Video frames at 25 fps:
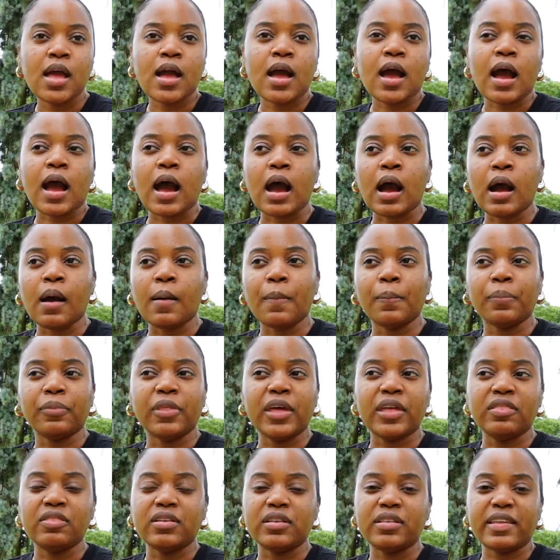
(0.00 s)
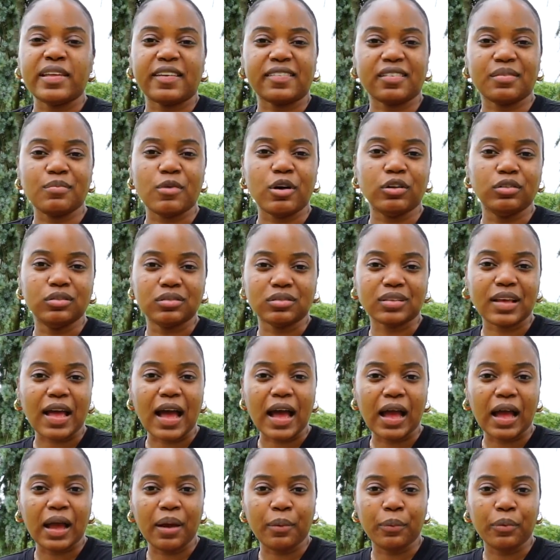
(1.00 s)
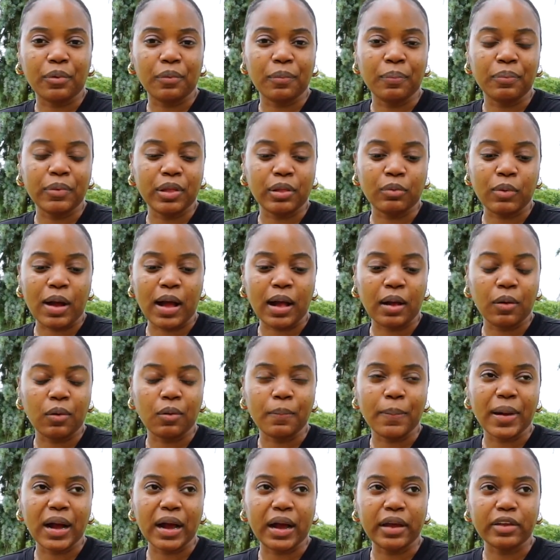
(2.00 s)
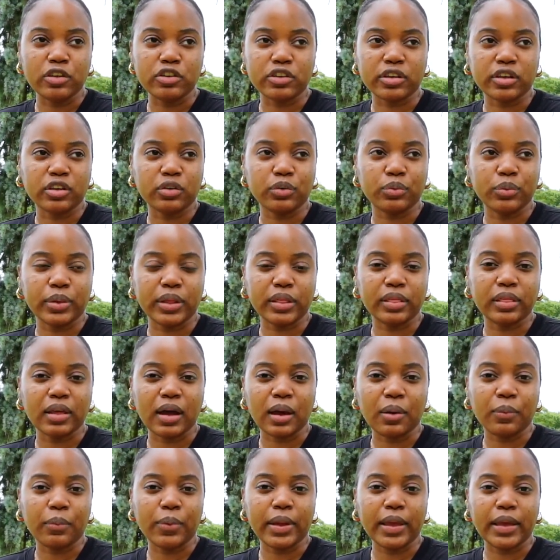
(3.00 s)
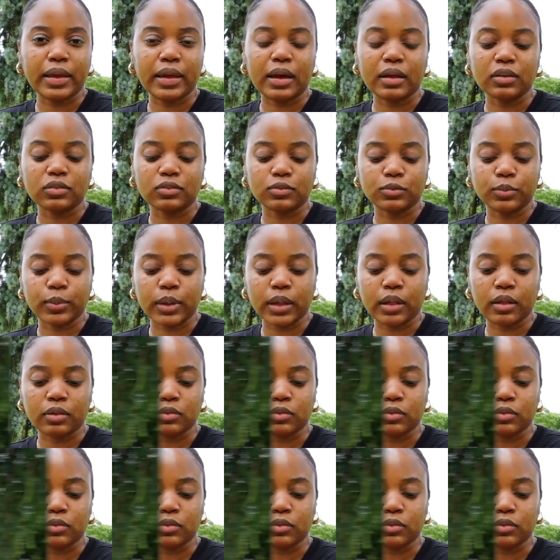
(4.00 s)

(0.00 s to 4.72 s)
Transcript: then the next month I will buy. You can do it that way as well.